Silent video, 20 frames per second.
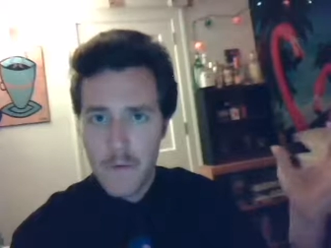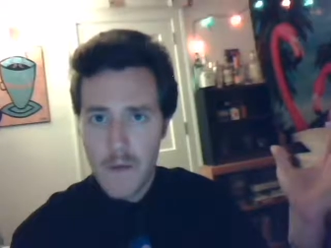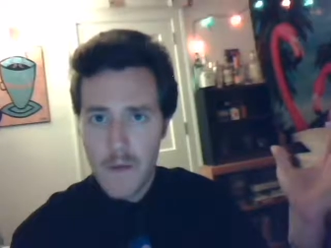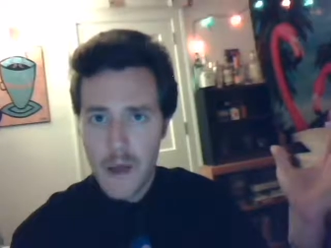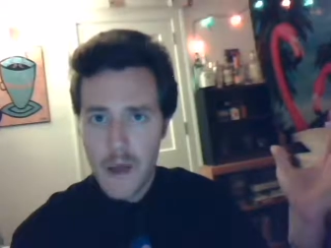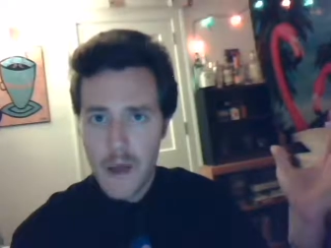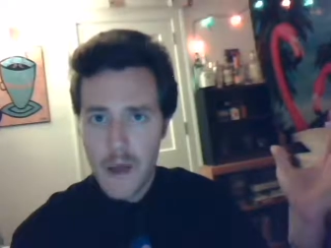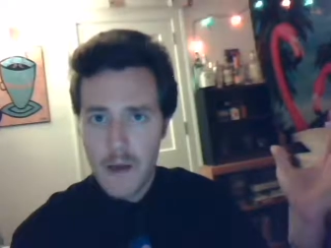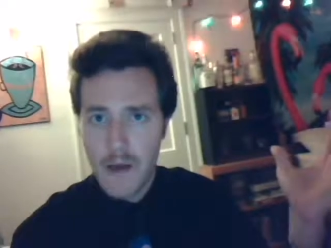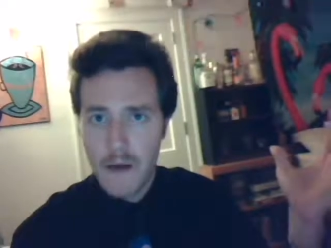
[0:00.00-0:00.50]

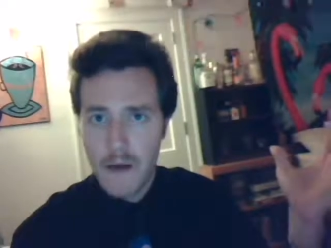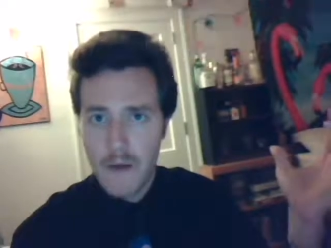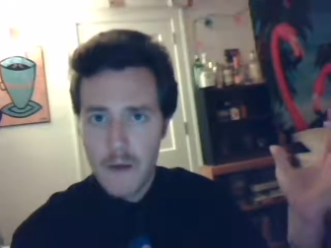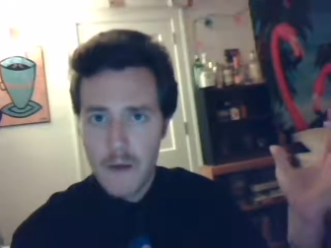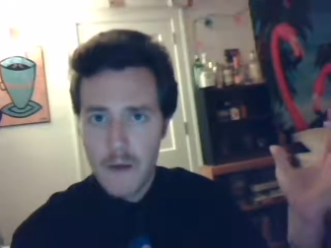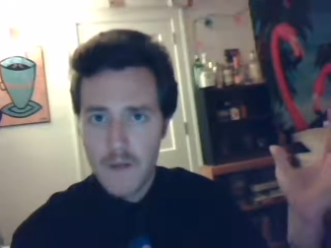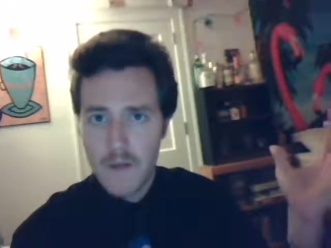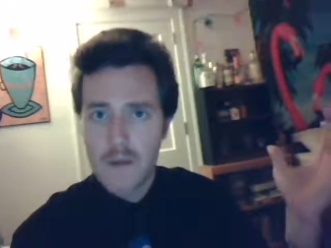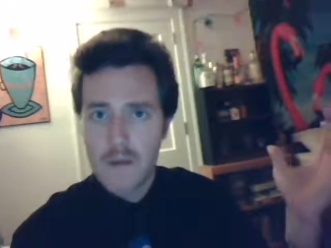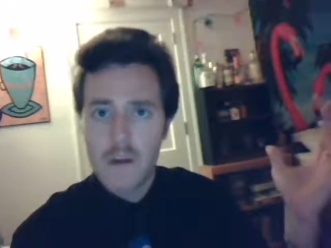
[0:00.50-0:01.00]

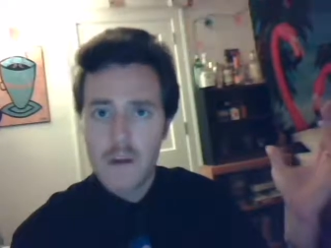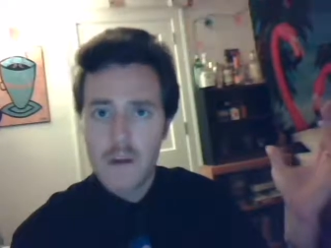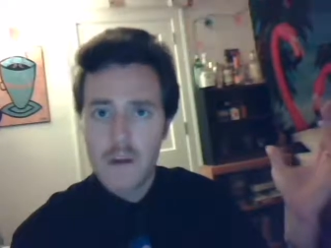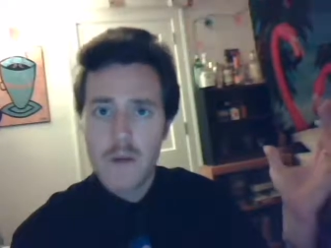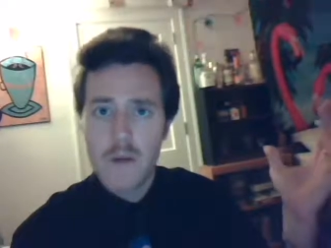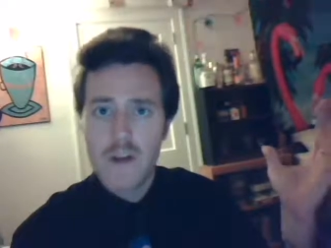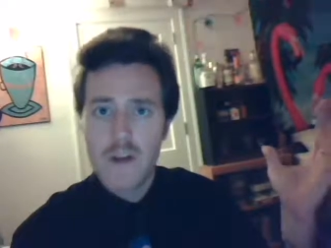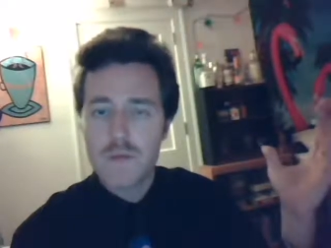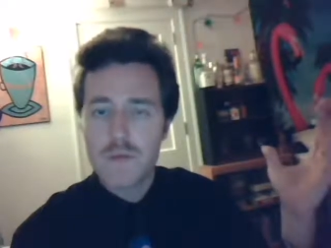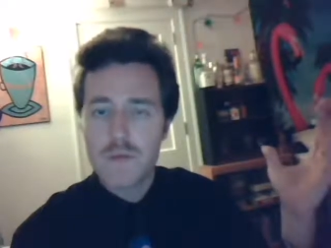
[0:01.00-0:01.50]
when there is so
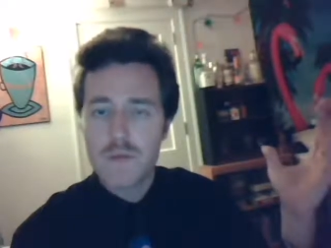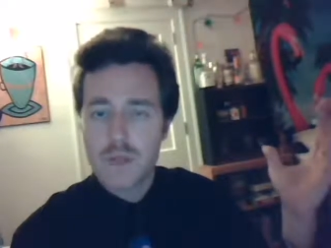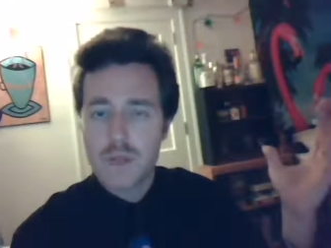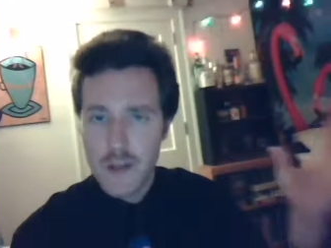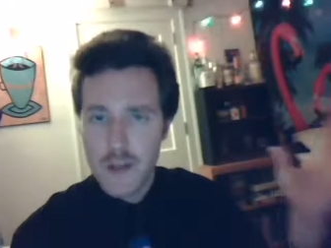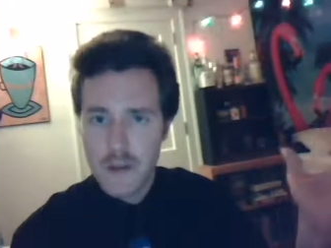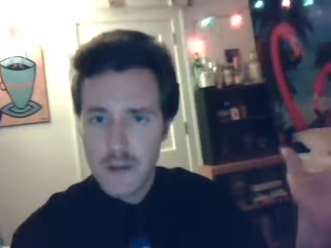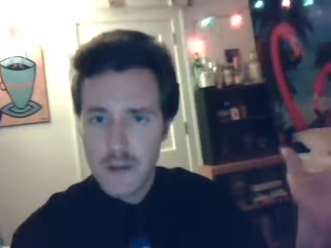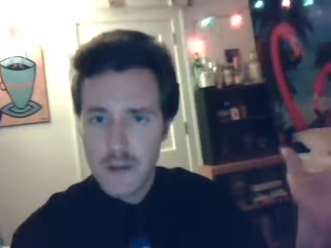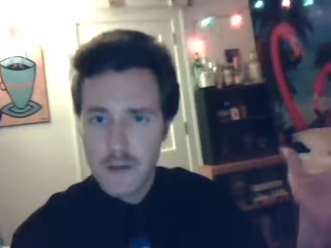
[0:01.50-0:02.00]
much
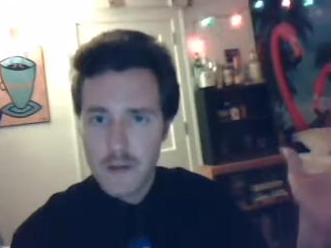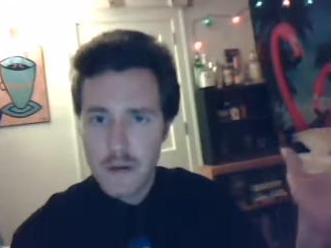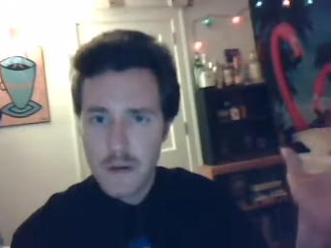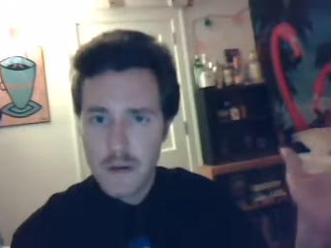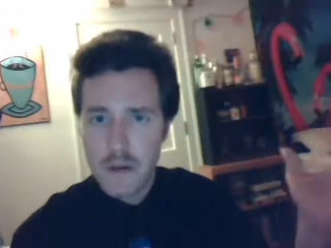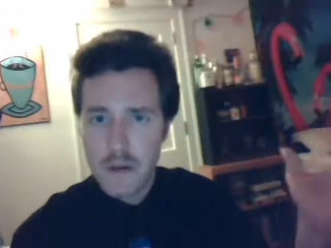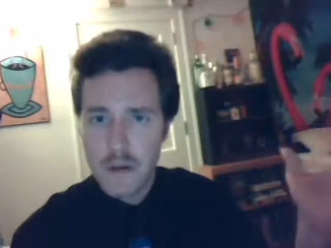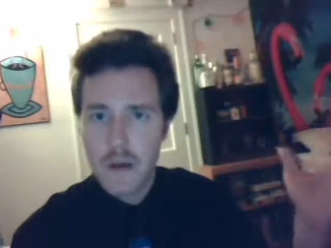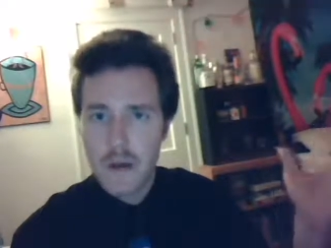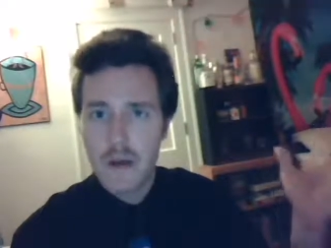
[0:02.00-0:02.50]
pressure
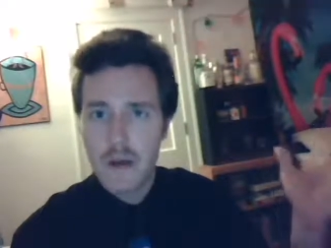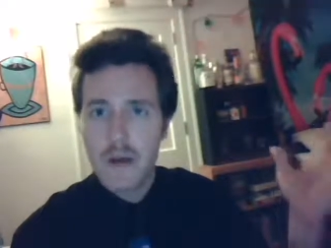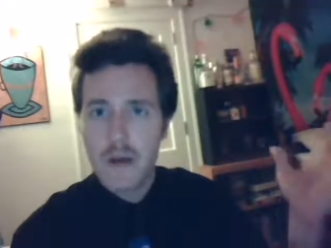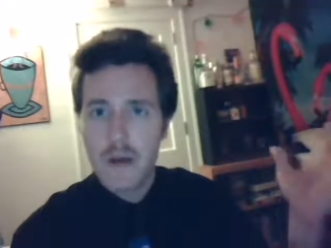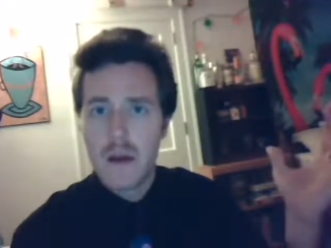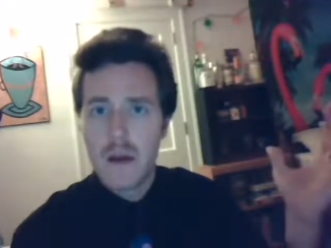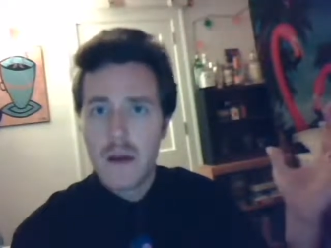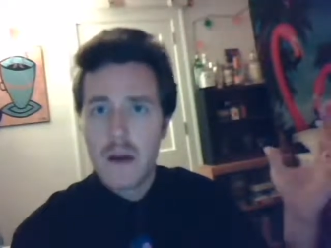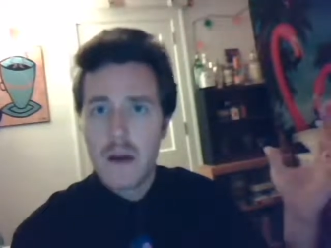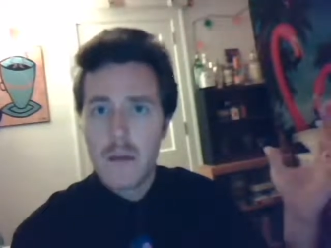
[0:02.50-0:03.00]

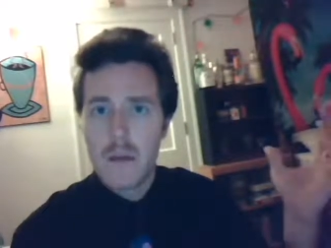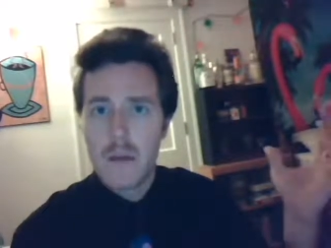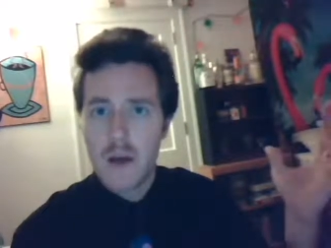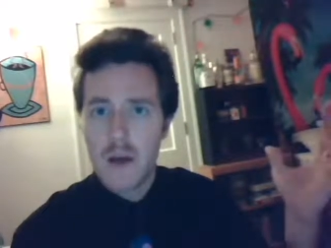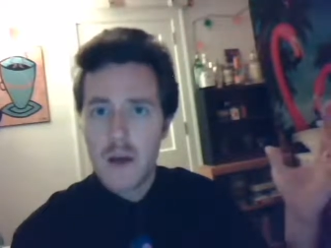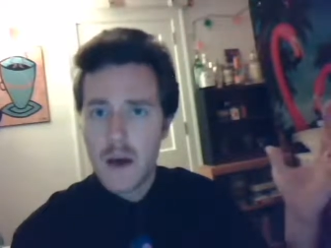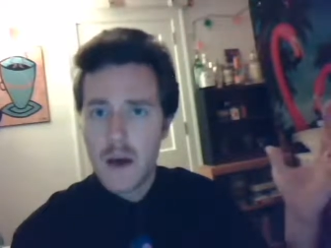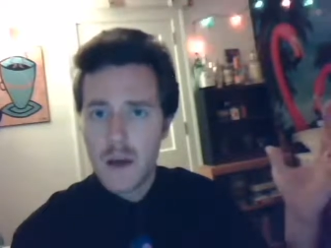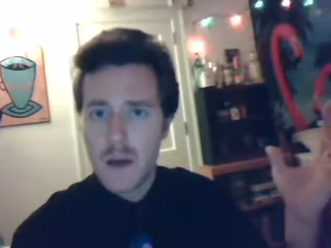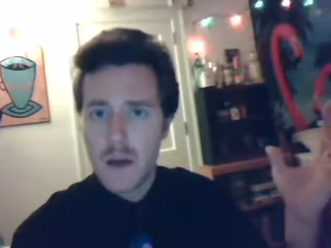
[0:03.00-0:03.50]

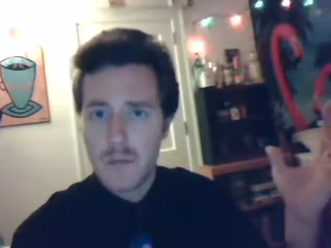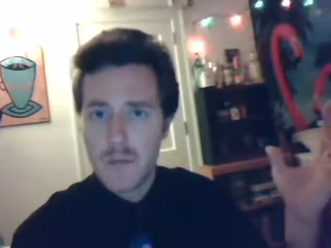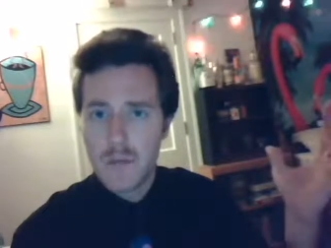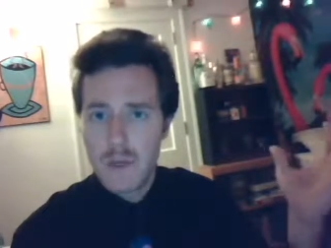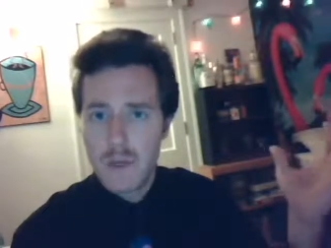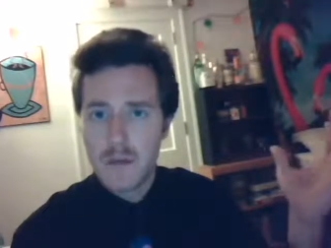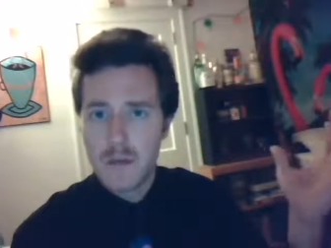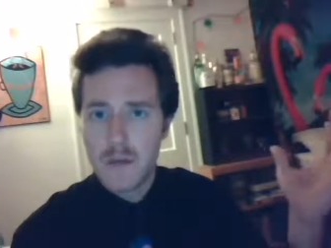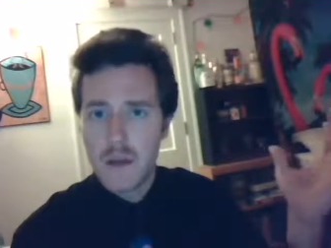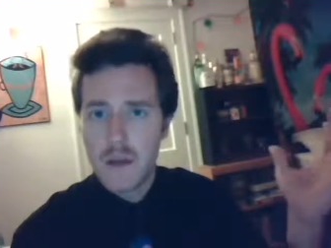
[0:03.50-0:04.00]
upon
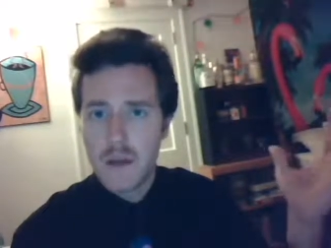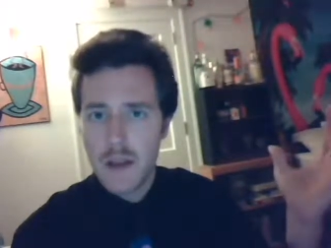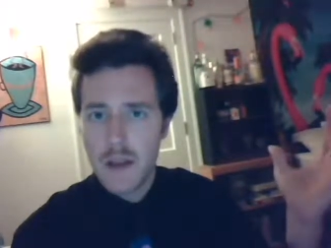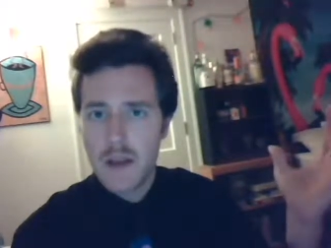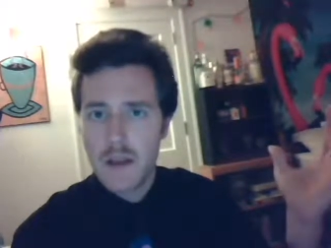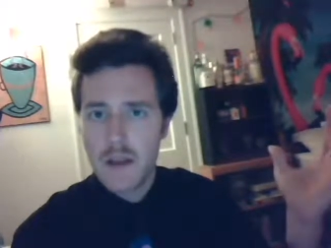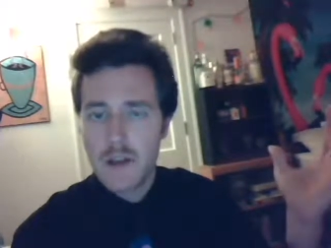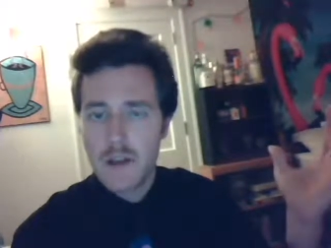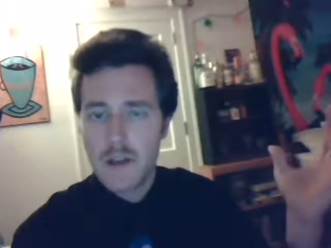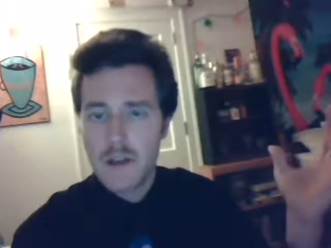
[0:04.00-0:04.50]
people
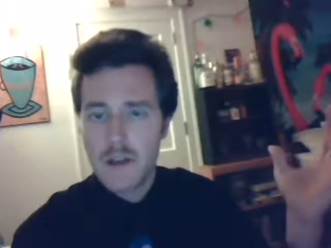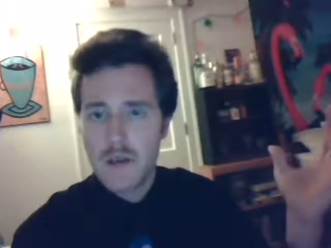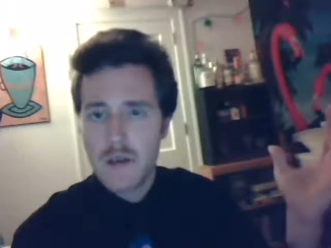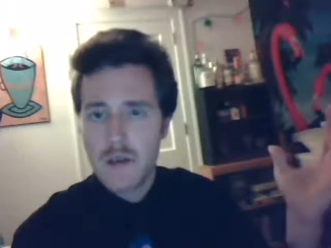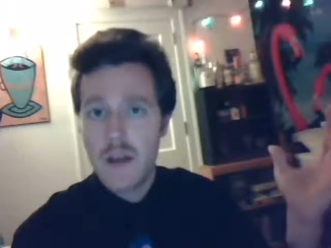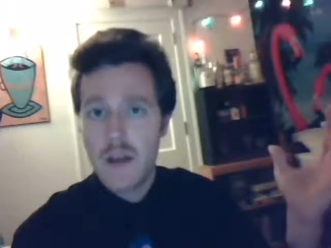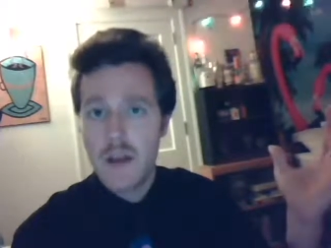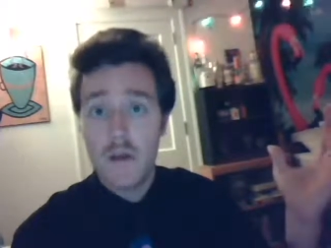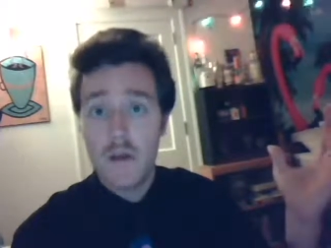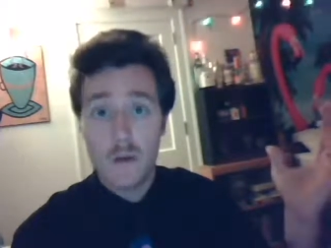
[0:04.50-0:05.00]
getting
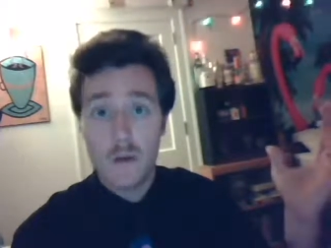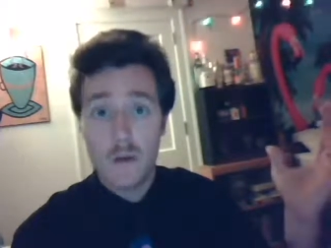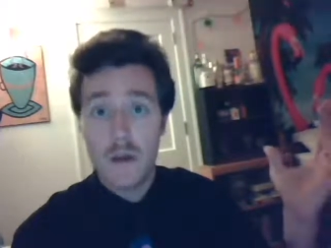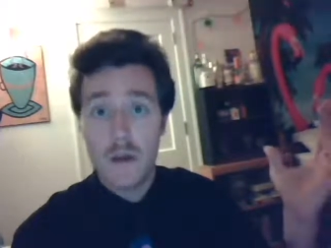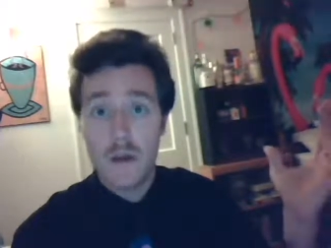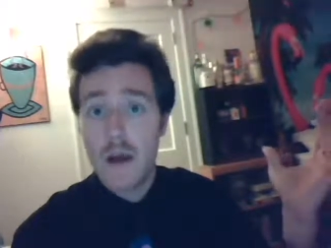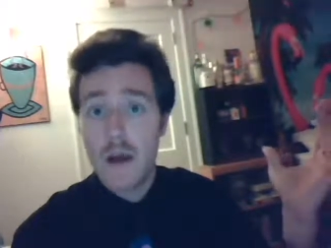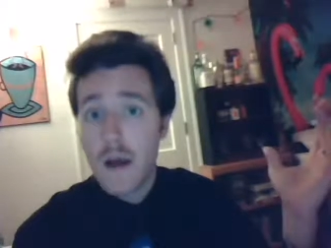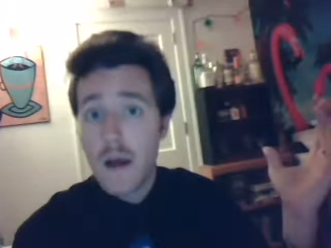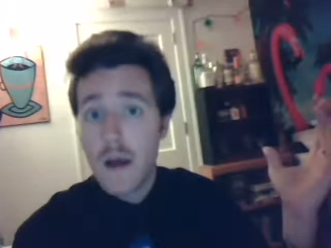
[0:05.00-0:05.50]
into a
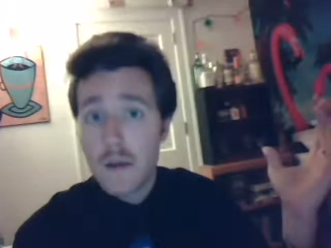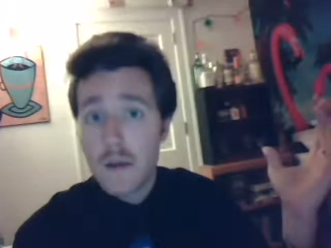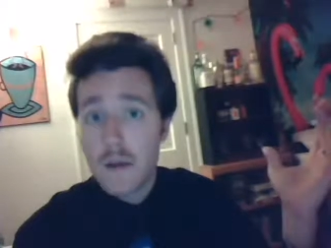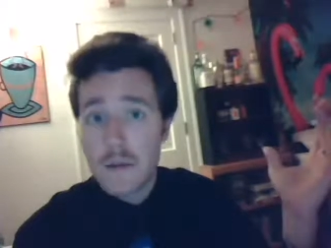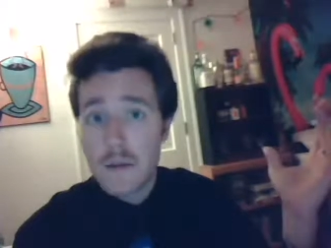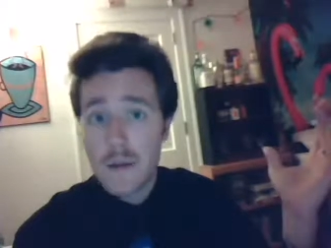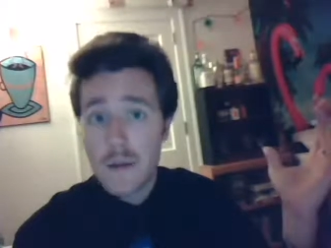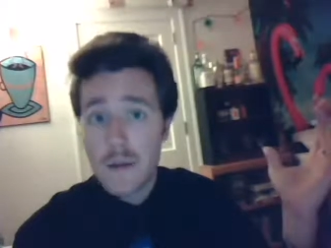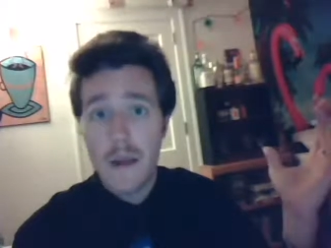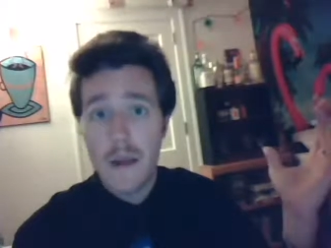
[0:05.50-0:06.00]
good
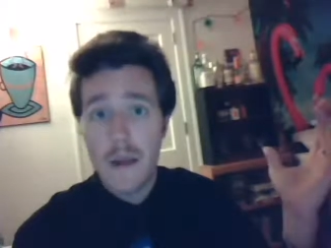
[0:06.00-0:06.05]
college.